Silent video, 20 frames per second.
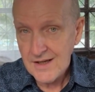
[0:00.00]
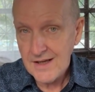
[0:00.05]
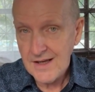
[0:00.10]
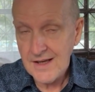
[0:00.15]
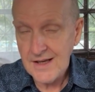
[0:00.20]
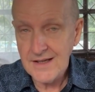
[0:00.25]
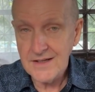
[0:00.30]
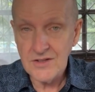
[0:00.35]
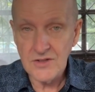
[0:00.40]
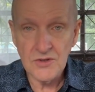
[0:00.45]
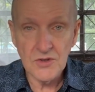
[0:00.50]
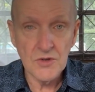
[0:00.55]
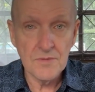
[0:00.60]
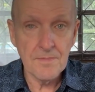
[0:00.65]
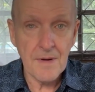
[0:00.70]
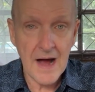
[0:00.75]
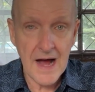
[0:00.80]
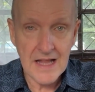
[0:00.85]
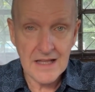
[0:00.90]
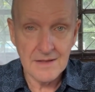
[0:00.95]
and a new
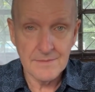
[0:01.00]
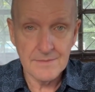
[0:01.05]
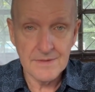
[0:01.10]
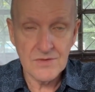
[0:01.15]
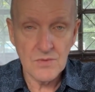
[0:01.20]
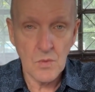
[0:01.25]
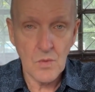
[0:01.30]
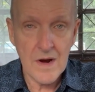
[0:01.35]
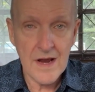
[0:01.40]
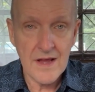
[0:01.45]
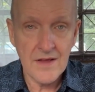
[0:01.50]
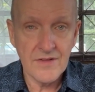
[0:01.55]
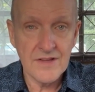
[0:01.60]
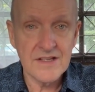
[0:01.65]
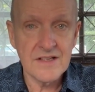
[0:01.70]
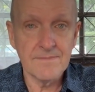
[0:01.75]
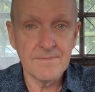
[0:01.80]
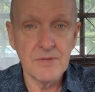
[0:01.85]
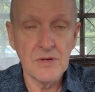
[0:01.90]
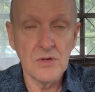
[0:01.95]
parliament where
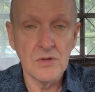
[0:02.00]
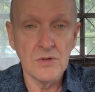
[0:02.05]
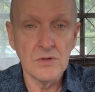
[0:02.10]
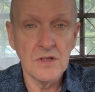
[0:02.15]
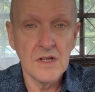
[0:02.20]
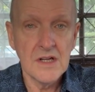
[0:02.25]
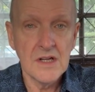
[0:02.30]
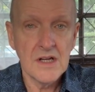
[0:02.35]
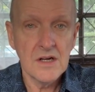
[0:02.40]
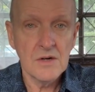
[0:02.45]
this bill